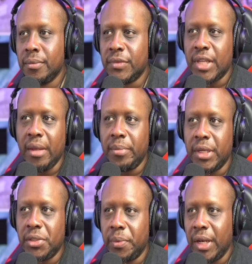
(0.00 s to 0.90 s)
Same
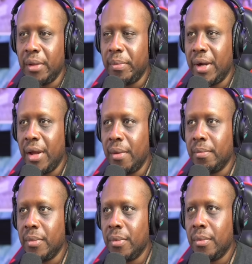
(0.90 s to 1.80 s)
picture, really, but
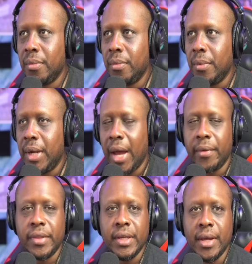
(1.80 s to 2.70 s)
without
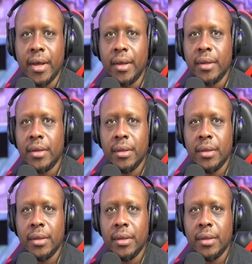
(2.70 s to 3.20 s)
the